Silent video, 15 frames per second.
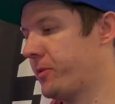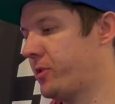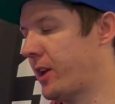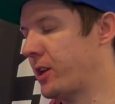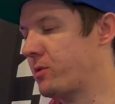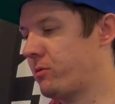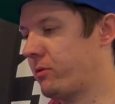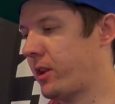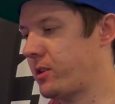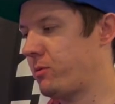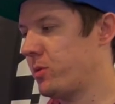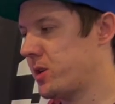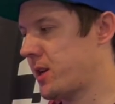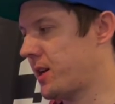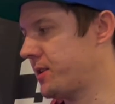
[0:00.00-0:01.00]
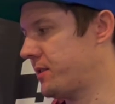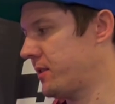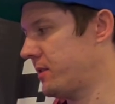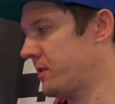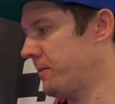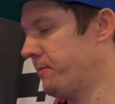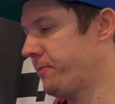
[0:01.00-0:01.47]
That's a really nice
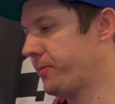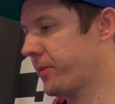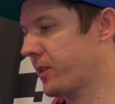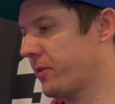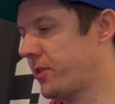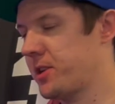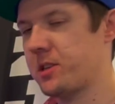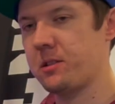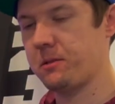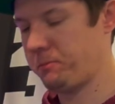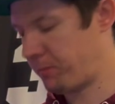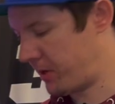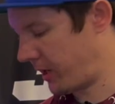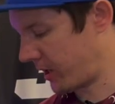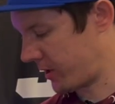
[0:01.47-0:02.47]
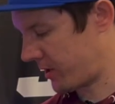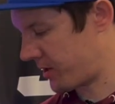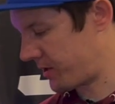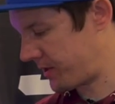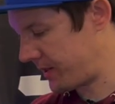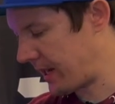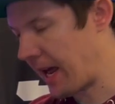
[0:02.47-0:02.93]
system. This particular
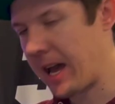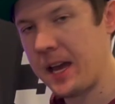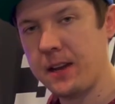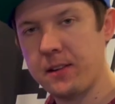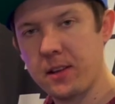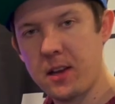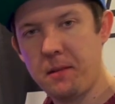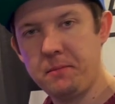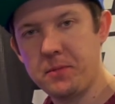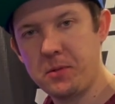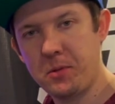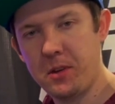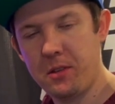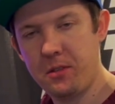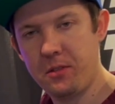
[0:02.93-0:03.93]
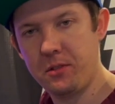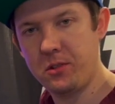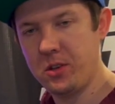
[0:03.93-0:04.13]
stand comes with